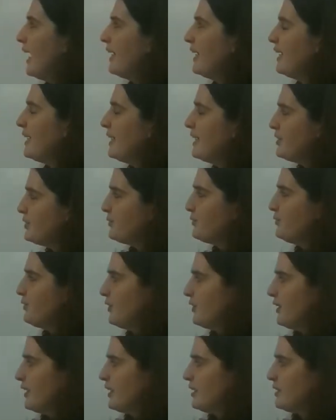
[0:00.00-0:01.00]
and I need to
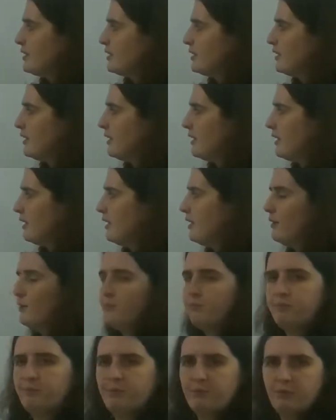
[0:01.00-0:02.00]
find a